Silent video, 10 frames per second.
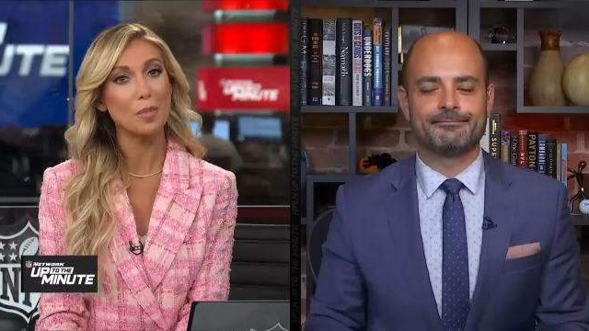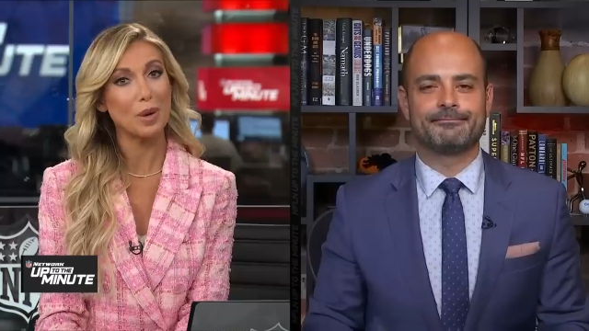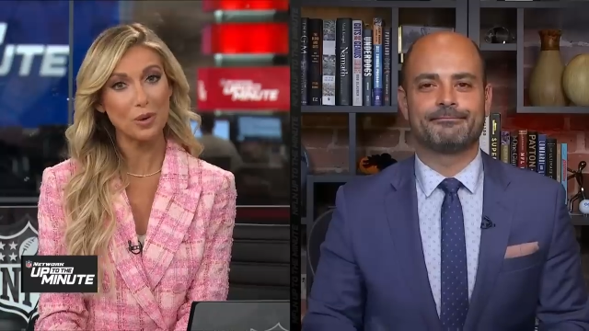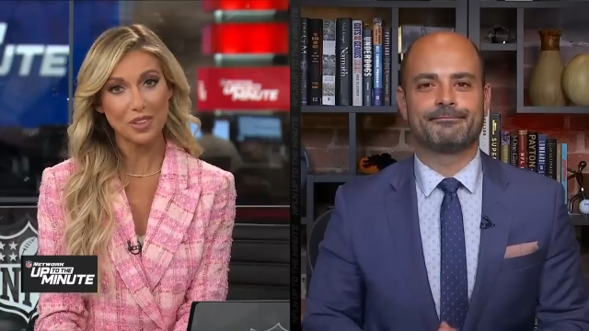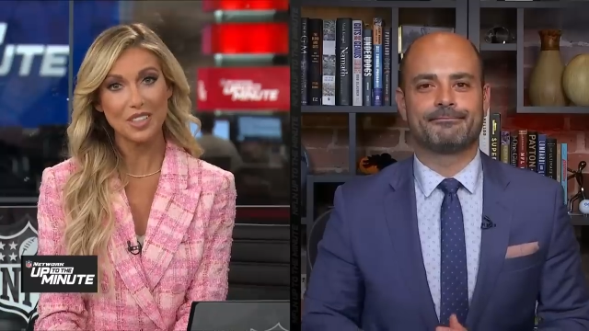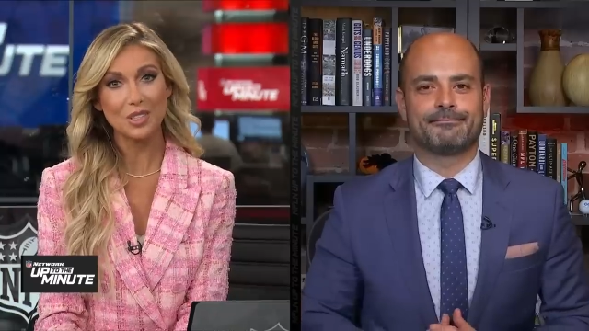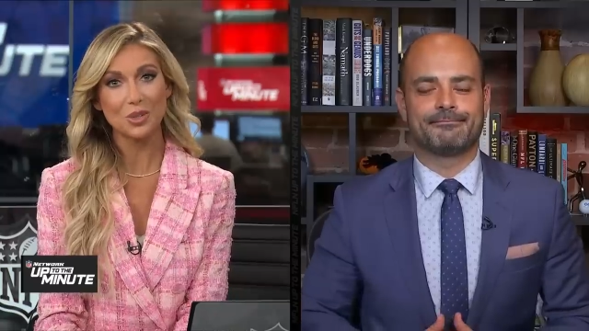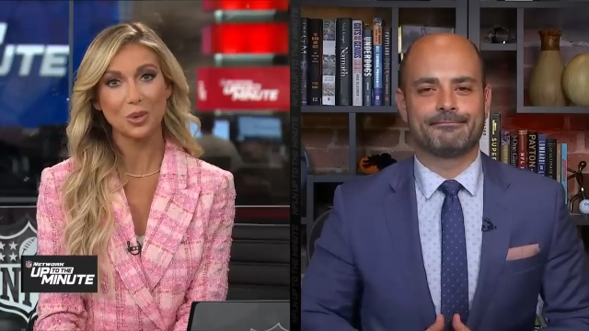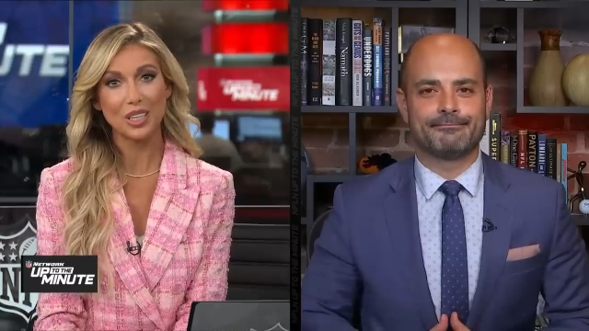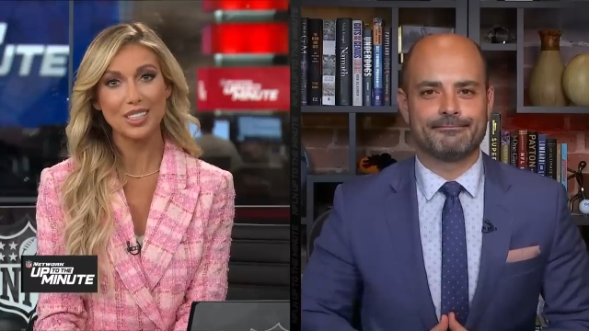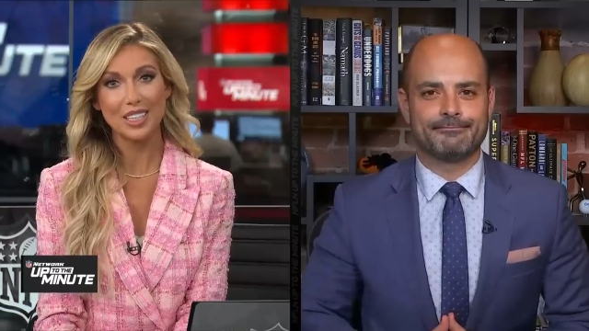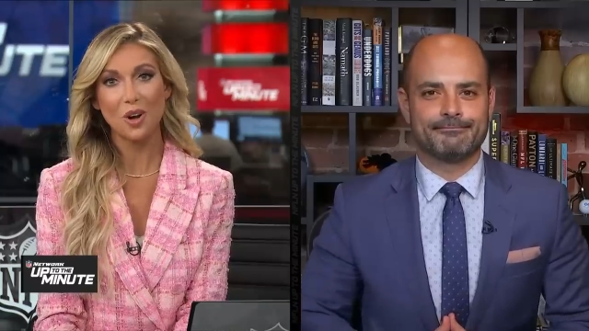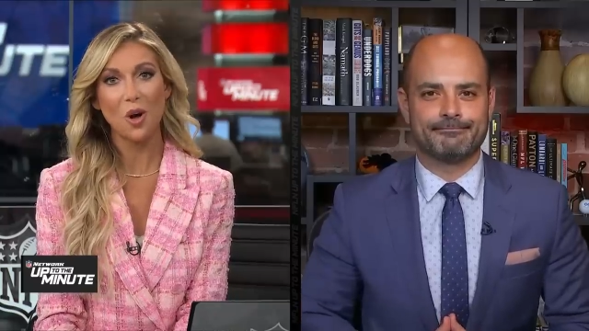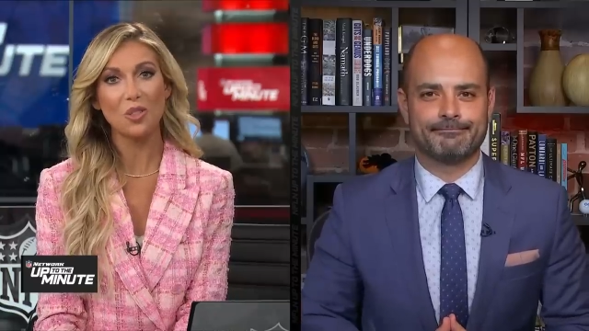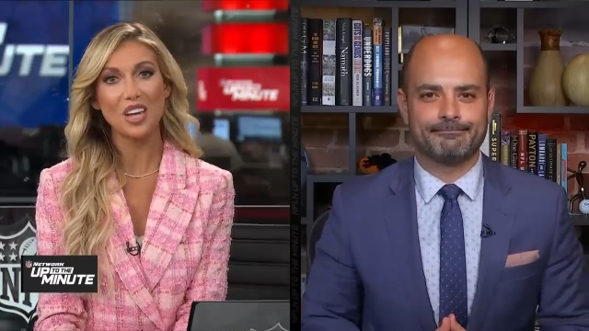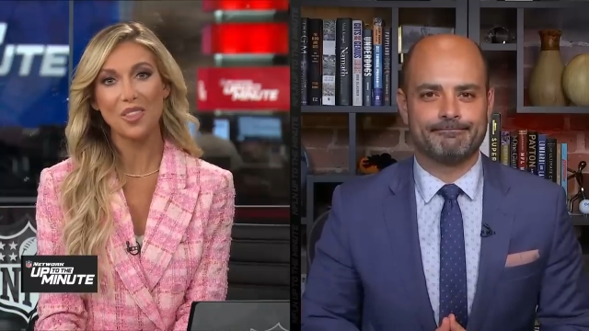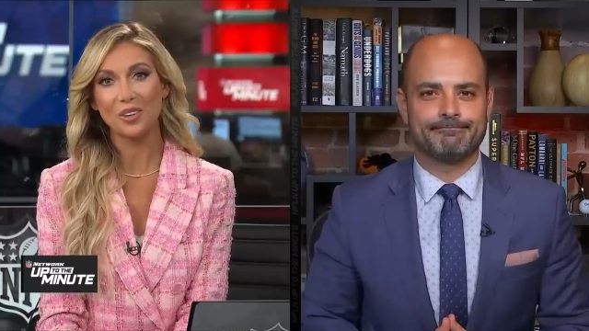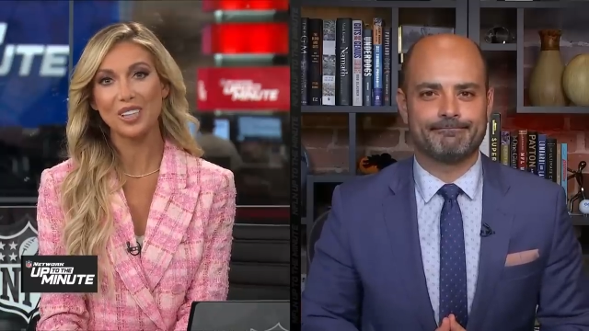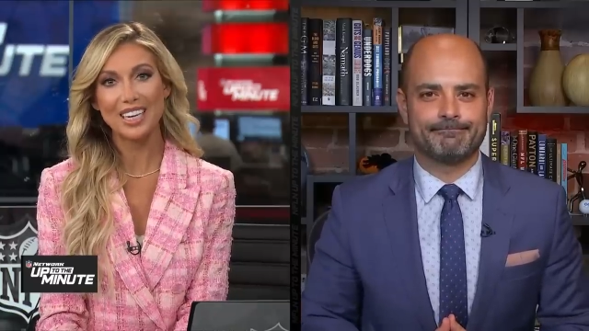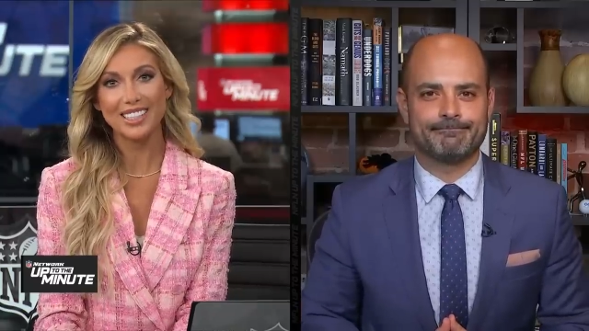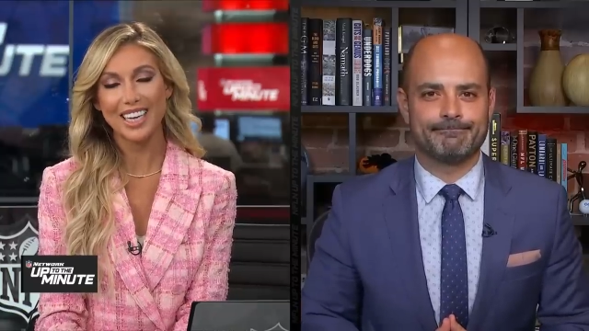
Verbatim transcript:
Speaker 1: on both of these stories and all the other latest